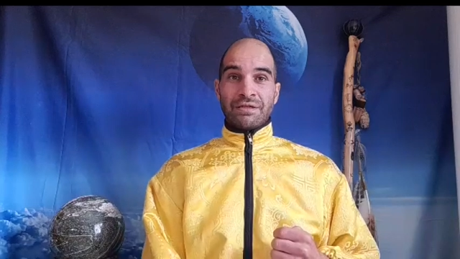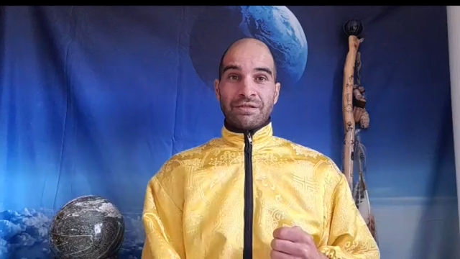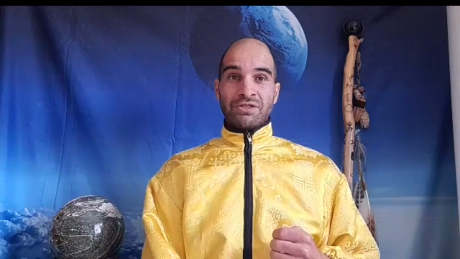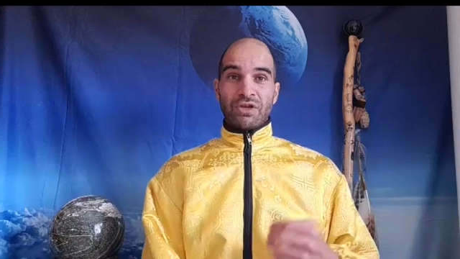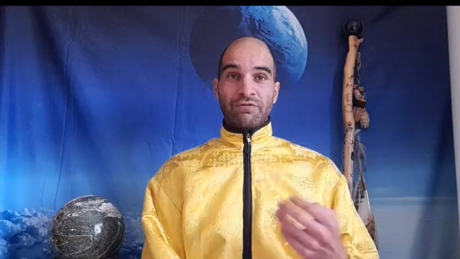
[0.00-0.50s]

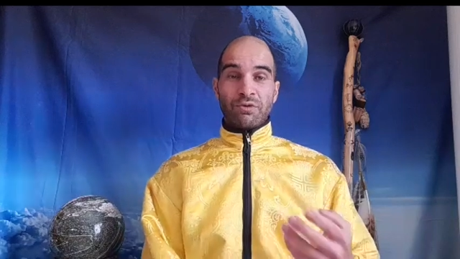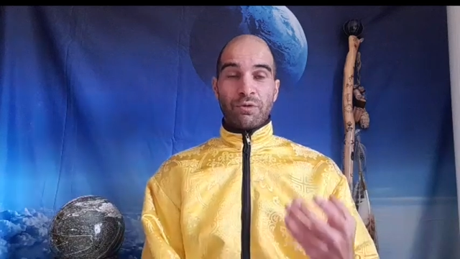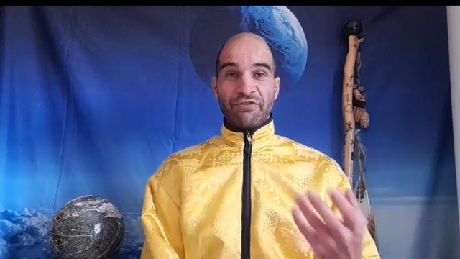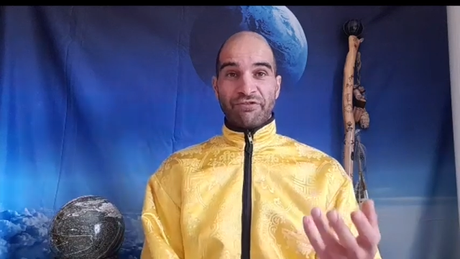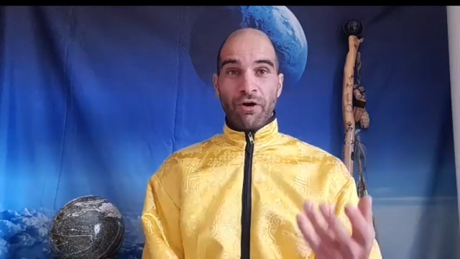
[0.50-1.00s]
So if you
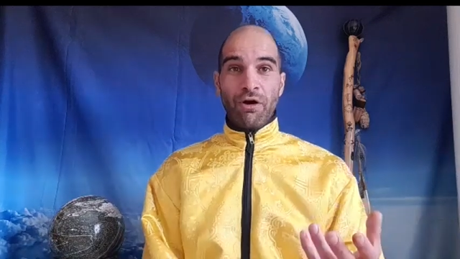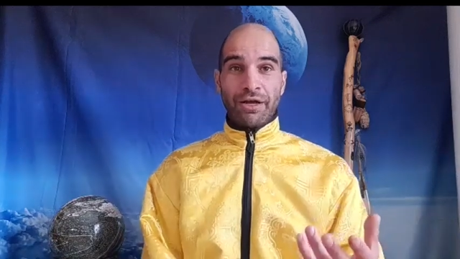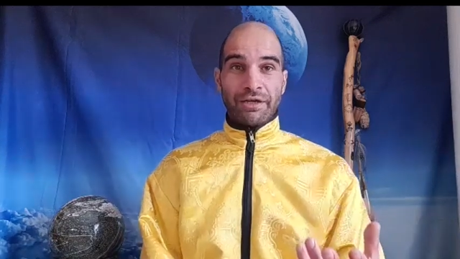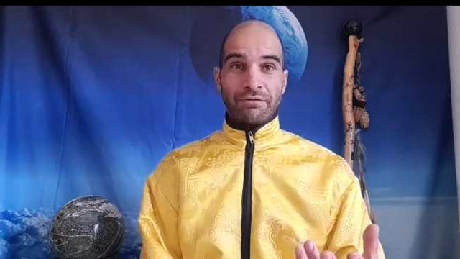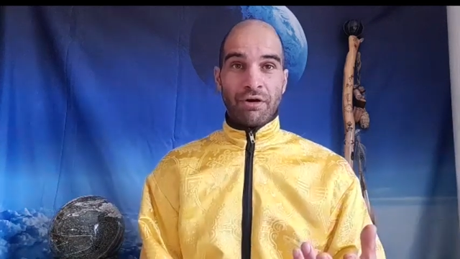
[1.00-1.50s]
want to fight
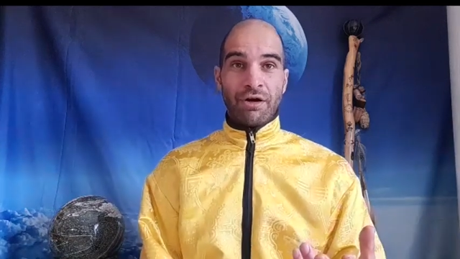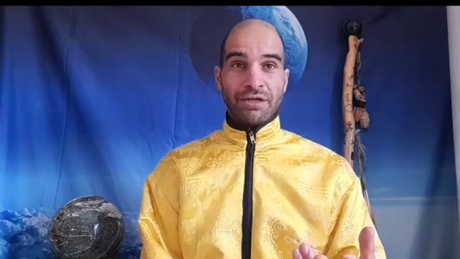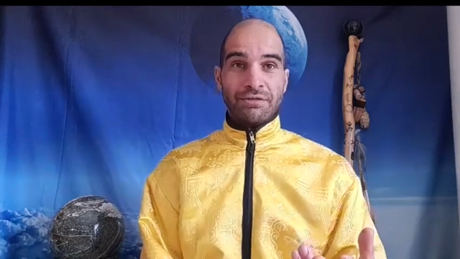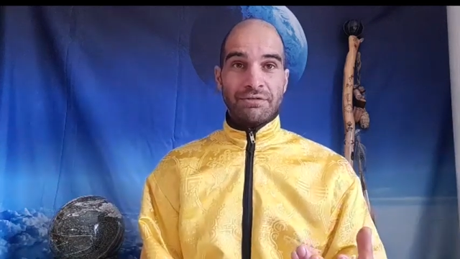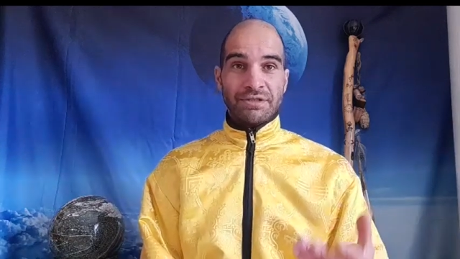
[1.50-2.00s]
it, right,
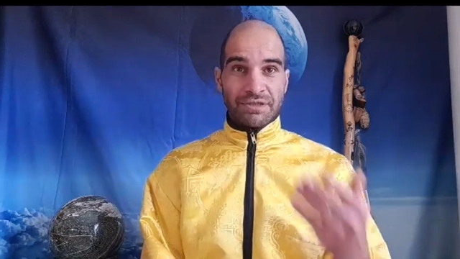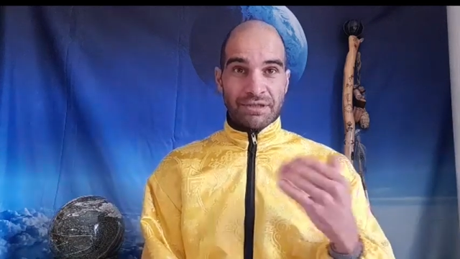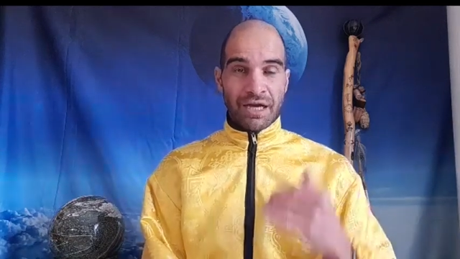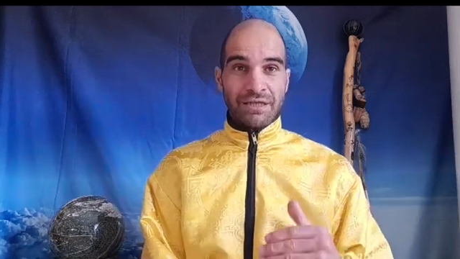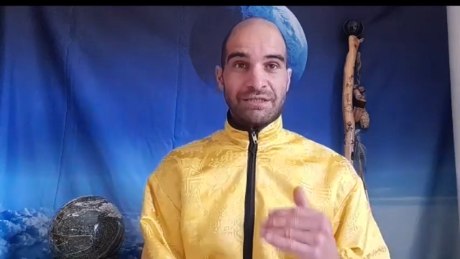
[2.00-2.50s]

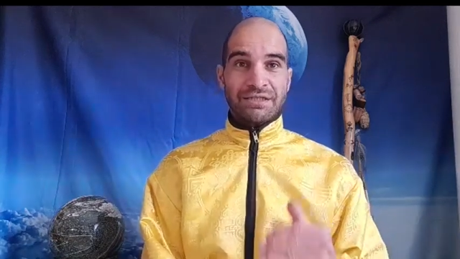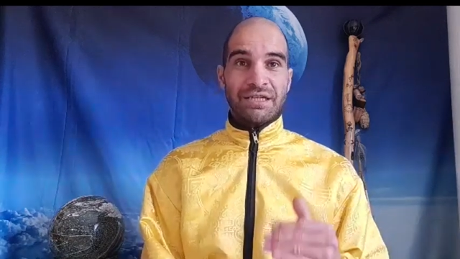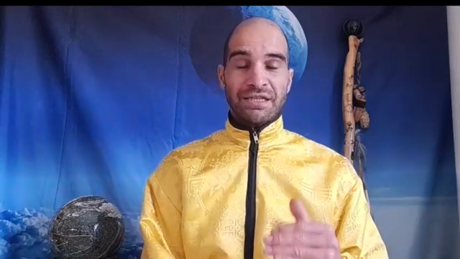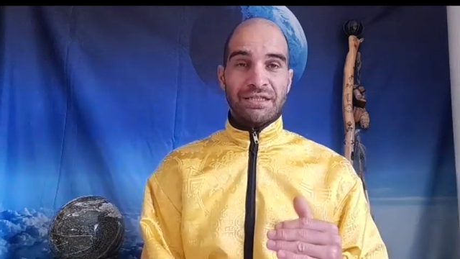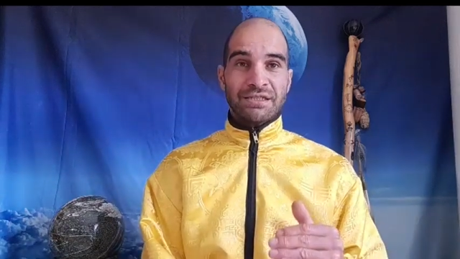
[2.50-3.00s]
you
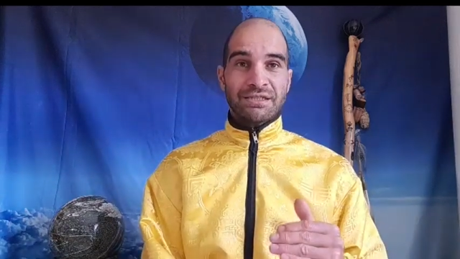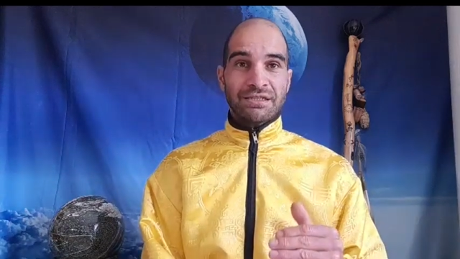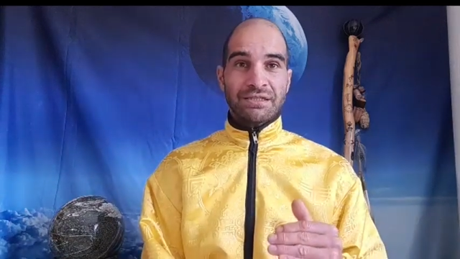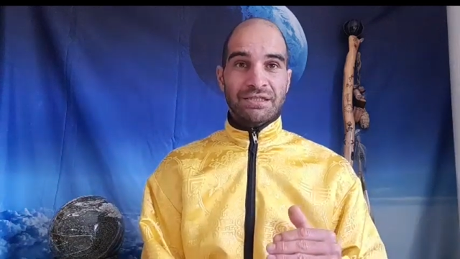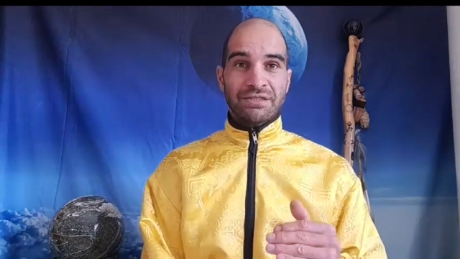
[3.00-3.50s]
understand
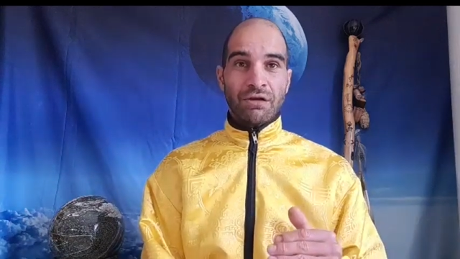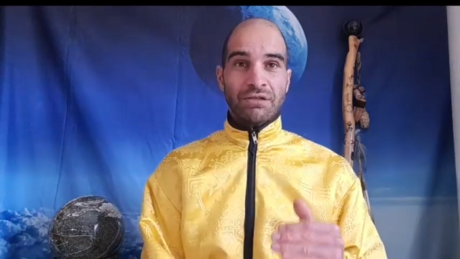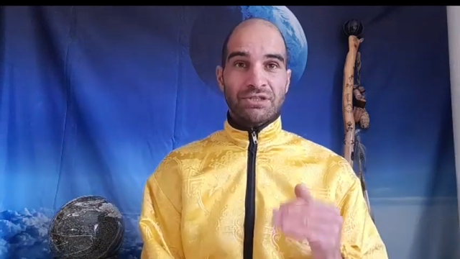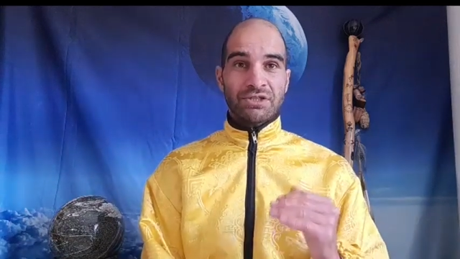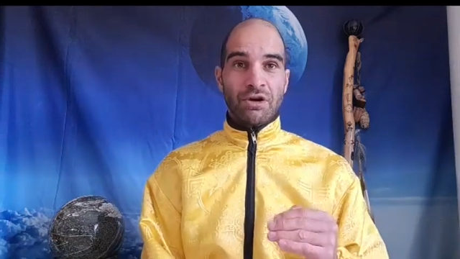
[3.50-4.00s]
this
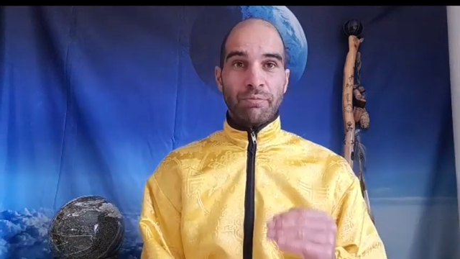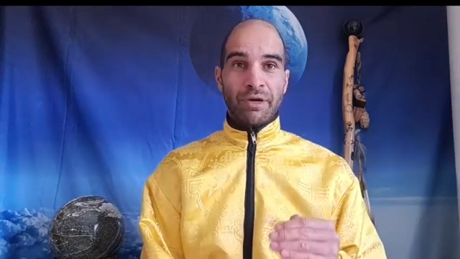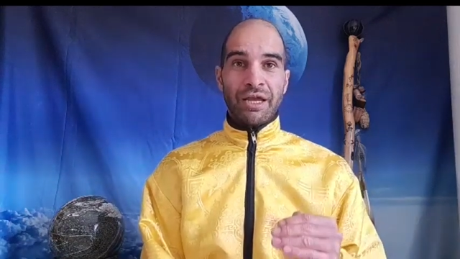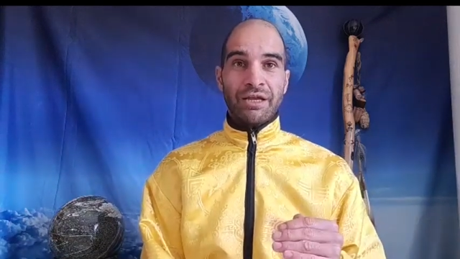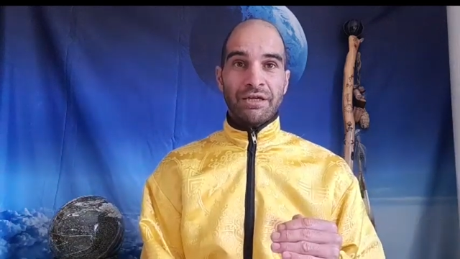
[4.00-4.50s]
knowledge, you
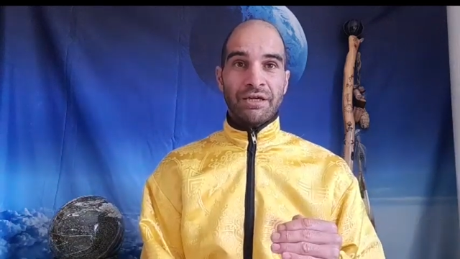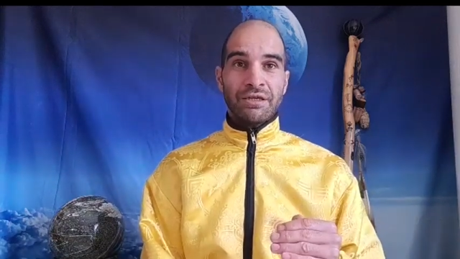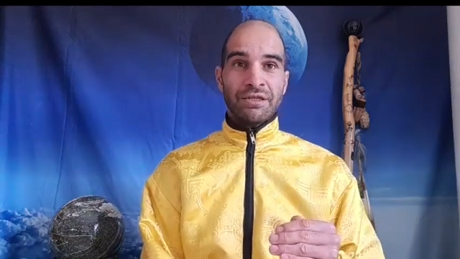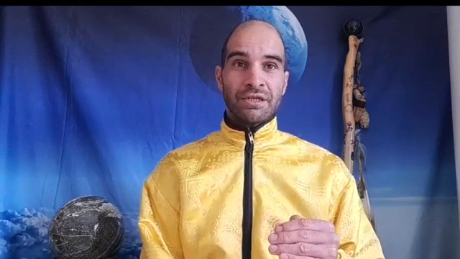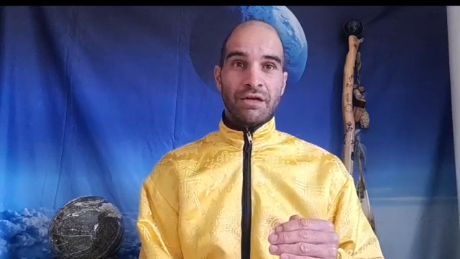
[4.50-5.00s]
comprehend it,
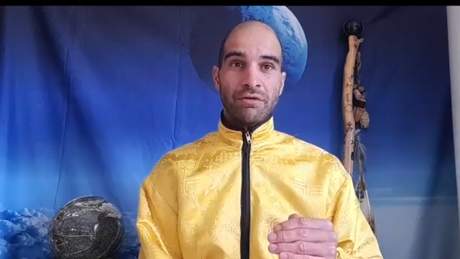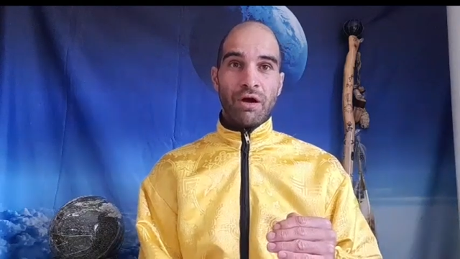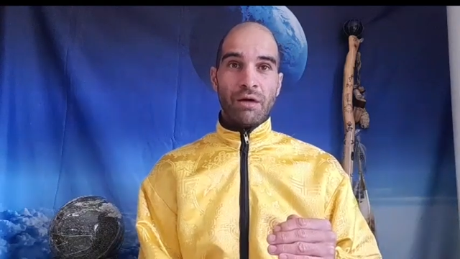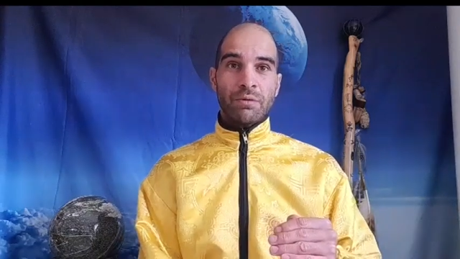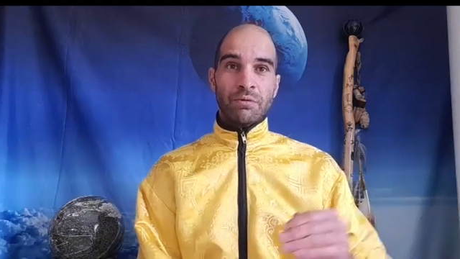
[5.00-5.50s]
and you go,
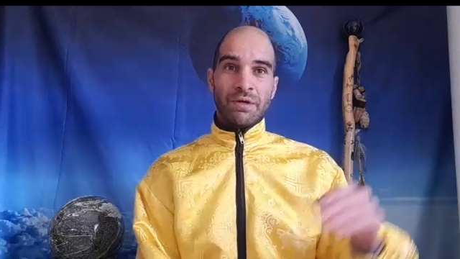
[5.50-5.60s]
right, well,